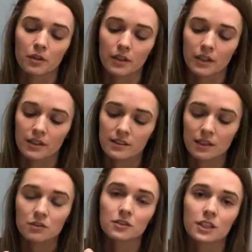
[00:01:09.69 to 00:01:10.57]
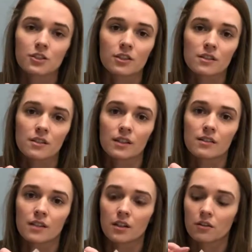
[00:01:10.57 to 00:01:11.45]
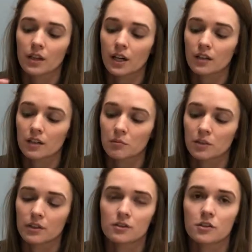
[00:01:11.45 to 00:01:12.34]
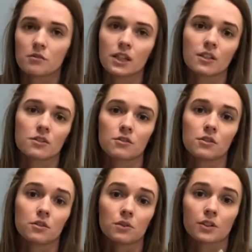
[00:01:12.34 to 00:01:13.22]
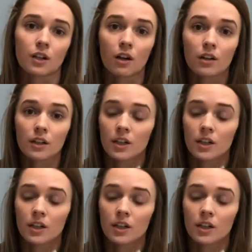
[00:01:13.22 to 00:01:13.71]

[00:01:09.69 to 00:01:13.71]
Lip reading: and it's several digits, and so that number is unique to your dog.